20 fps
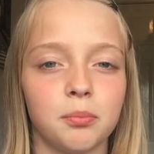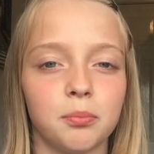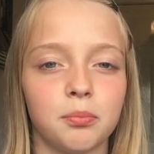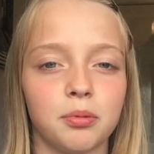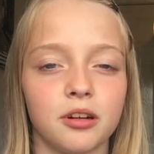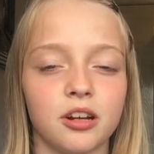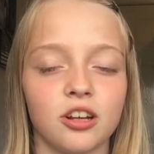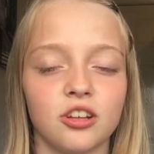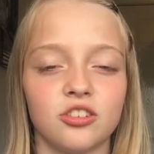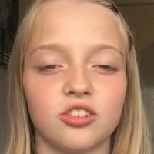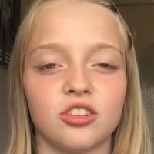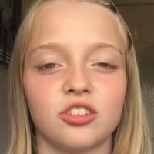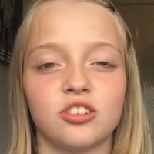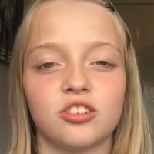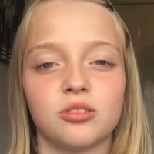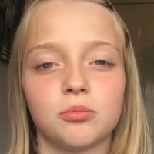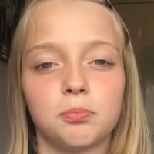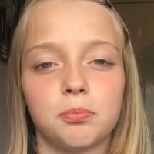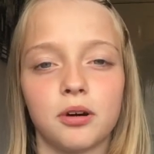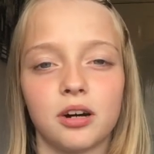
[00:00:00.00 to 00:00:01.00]
but
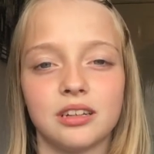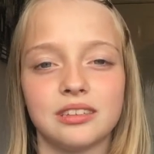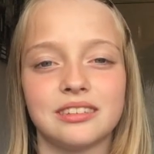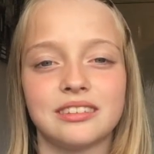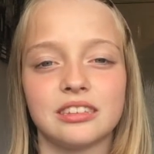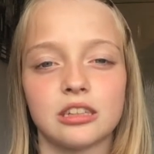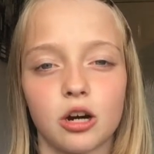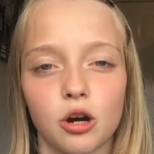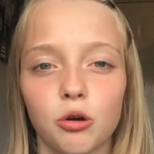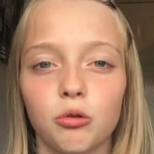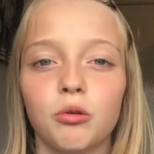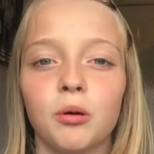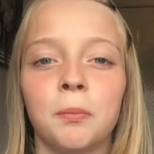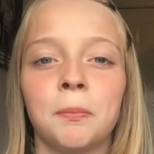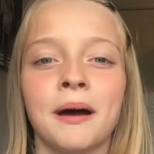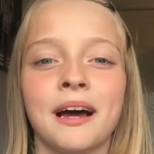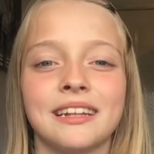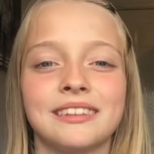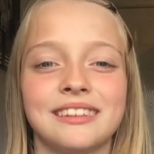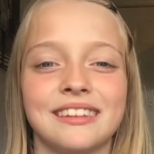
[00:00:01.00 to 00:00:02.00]
it's so
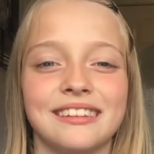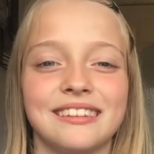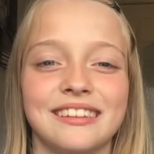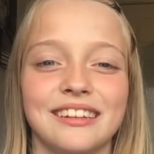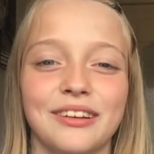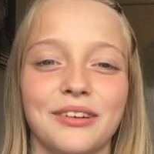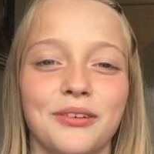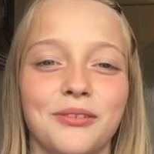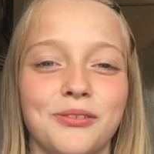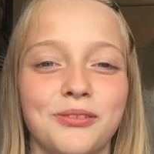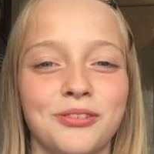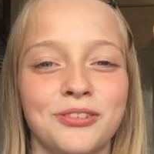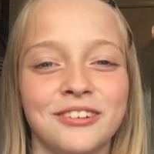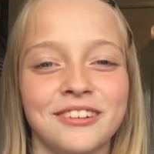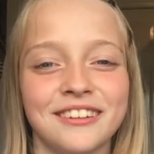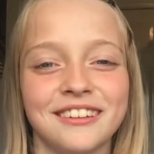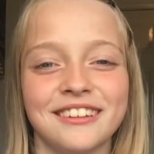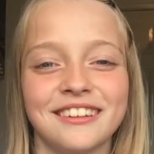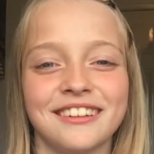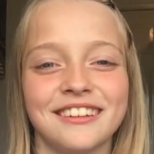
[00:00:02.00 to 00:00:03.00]
repetitive.
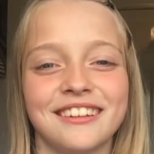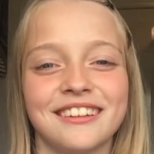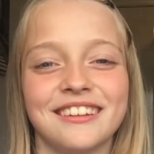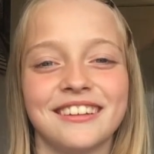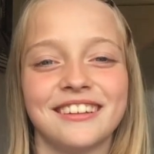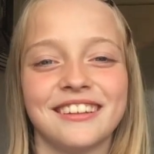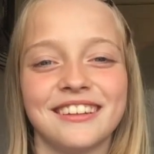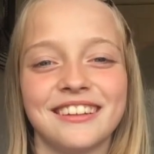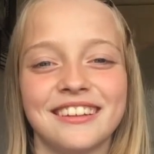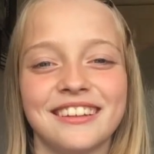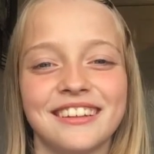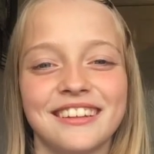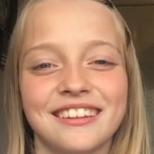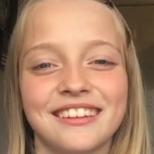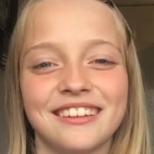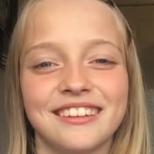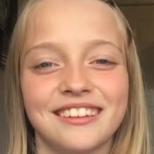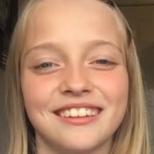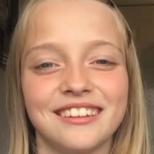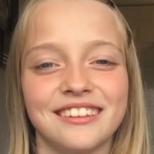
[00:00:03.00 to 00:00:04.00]

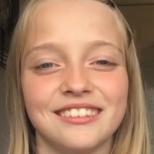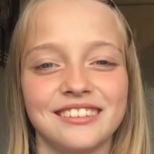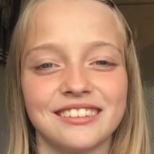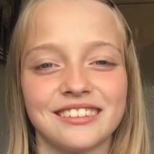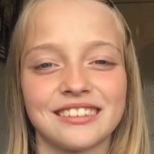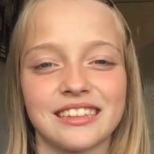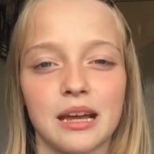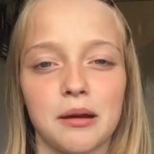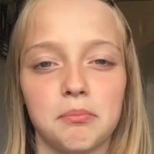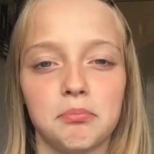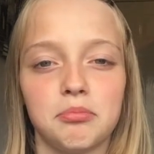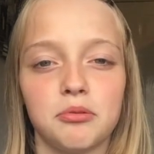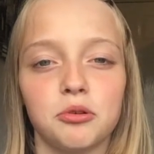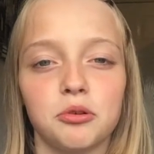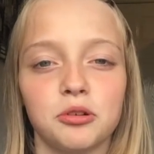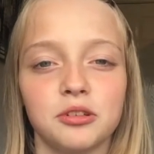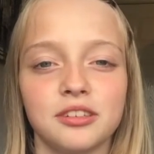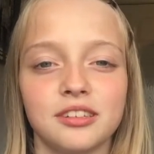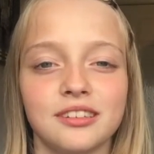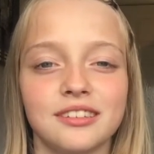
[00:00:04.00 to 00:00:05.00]
You just get
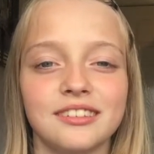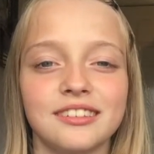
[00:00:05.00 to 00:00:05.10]
bored.